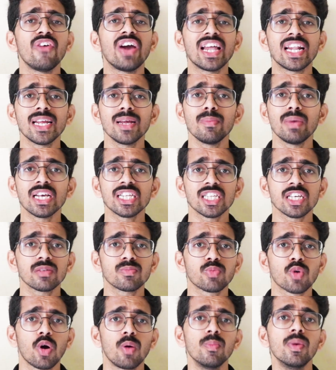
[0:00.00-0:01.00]
very
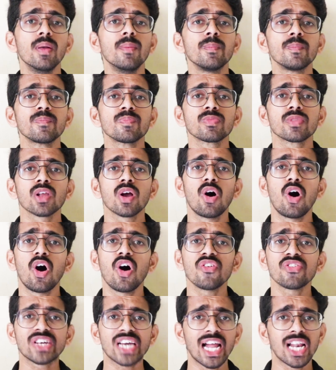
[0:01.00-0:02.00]
basic problem
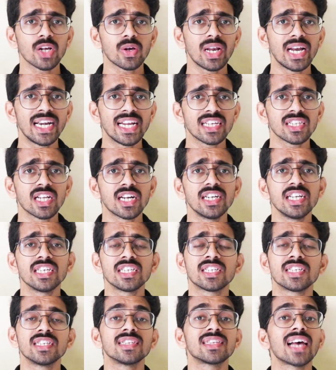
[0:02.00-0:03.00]
of calculating the
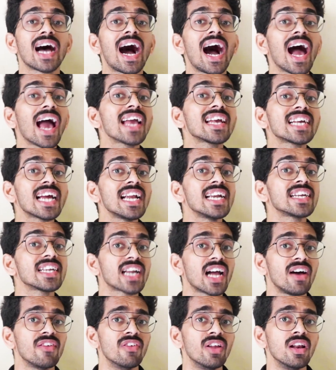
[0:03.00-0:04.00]
distance I can
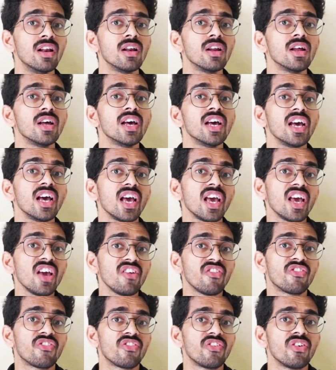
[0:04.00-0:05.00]
travel
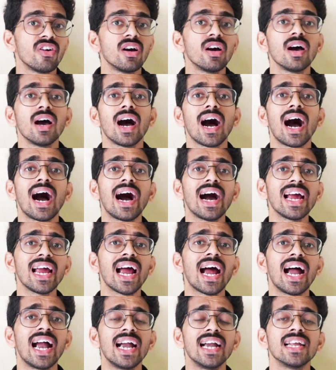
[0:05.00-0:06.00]
if I
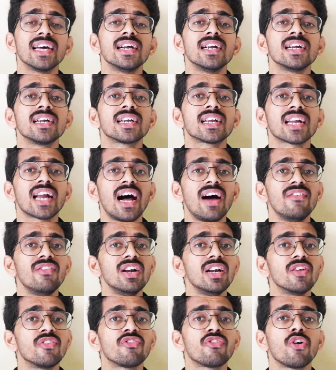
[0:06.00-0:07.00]
had
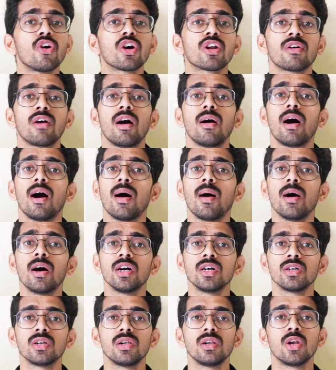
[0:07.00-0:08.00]
traveled for
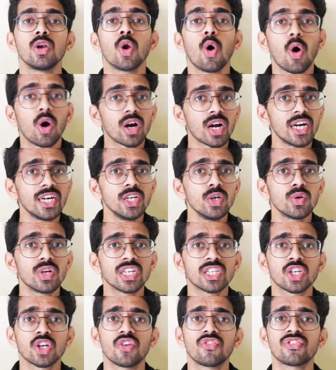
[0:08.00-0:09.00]
a longer
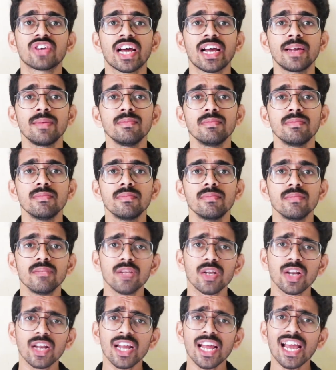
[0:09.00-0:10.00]
duration of time.
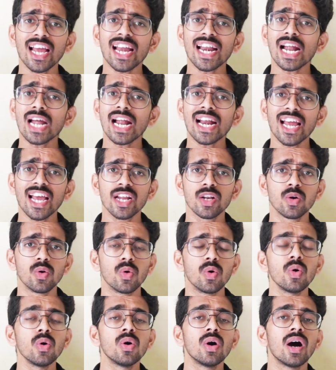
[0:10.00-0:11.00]
Now that I
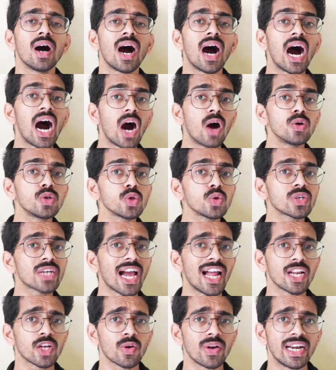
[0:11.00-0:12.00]
know how to
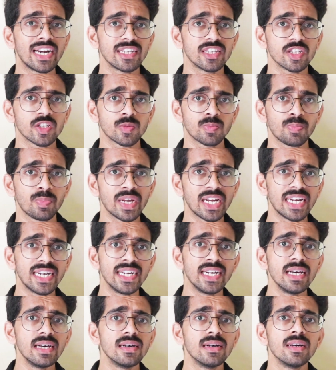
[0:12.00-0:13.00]
calculate the
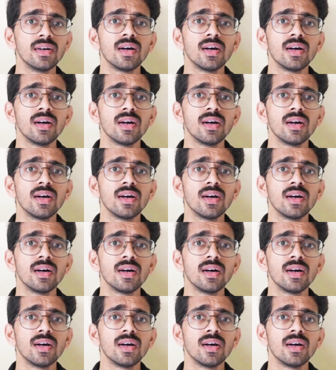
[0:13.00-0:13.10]
speed